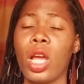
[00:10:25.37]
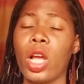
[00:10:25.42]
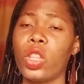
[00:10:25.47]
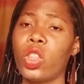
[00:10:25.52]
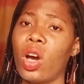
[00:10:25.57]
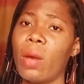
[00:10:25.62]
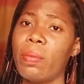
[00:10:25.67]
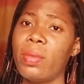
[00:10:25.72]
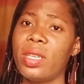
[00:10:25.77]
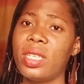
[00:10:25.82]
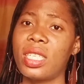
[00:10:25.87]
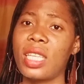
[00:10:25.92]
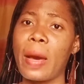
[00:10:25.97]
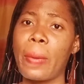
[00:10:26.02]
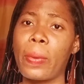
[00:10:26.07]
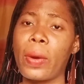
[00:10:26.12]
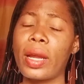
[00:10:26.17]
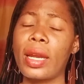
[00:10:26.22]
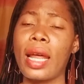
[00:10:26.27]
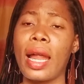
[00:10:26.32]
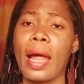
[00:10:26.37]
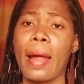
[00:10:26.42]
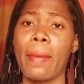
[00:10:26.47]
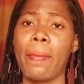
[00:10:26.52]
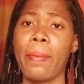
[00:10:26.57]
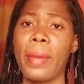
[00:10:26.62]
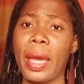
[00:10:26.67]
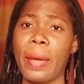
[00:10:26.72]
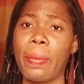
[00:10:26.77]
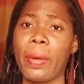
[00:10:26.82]
Don't be disappointed that
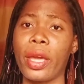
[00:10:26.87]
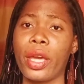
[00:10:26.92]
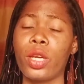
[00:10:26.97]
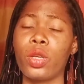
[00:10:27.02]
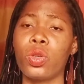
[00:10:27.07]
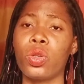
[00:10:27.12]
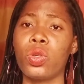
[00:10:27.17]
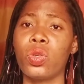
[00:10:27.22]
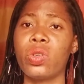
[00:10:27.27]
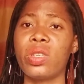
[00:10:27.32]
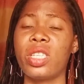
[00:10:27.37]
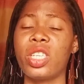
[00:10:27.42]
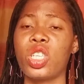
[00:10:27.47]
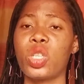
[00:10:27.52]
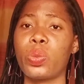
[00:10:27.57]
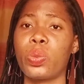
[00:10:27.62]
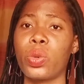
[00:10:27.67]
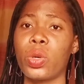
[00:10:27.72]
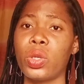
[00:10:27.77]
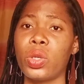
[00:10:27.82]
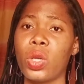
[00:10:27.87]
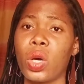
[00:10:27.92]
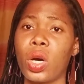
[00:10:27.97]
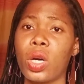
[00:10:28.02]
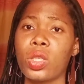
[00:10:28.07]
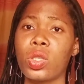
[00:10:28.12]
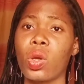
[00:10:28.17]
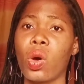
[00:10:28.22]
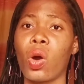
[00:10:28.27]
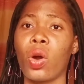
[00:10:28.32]
maybe you use this
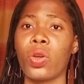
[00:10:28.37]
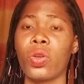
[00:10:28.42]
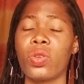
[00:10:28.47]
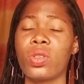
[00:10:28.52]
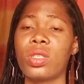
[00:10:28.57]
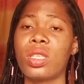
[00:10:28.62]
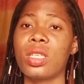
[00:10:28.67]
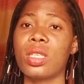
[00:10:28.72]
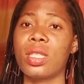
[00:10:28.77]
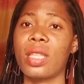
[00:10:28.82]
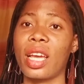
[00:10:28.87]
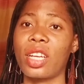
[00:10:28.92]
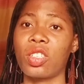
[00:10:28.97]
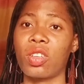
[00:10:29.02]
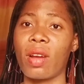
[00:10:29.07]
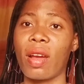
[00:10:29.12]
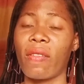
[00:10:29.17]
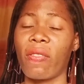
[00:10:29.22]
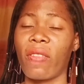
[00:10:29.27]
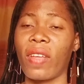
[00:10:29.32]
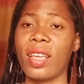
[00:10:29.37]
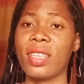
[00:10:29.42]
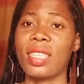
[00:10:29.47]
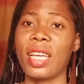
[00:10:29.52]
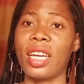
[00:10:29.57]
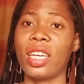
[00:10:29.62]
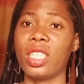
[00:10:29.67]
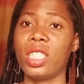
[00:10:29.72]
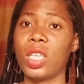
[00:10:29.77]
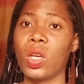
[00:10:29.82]
product or use these natural things
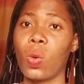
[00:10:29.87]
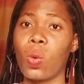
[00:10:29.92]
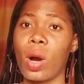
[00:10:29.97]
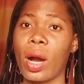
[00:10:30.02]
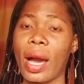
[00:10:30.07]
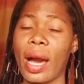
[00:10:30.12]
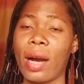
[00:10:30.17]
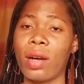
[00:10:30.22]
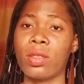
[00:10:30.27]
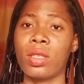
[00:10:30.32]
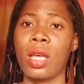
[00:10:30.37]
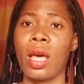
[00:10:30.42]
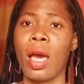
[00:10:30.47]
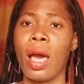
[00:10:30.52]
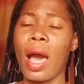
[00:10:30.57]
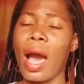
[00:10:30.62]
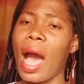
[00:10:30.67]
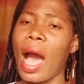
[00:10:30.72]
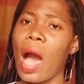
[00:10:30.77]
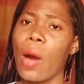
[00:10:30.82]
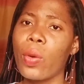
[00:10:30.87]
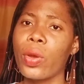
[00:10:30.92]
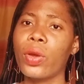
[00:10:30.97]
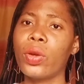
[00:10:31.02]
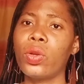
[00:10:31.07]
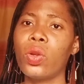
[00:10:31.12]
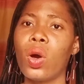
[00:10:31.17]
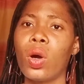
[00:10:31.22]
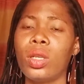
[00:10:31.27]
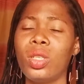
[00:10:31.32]
and it didn't work out. How will you
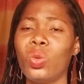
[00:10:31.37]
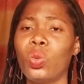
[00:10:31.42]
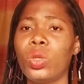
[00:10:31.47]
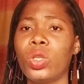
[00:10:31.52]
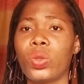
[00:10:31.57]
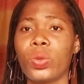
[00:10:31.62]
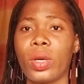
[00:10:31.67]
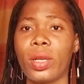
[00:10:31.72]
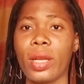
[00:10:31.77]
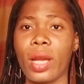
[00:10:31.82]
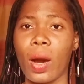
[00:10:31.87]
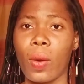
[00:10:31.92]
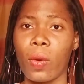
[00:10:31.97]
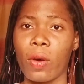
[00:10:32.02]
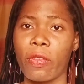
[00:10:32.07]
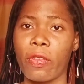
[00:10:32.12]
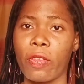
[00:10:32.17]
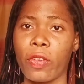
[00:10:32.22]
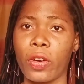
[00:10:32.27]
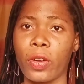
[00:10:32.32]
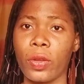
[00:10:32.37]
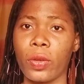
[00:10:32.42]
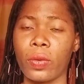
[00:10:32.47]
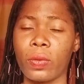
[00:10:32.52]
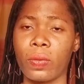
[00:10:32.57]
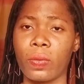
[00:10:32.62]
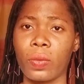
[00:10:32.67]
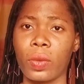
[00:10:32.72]
know which one that worked for you?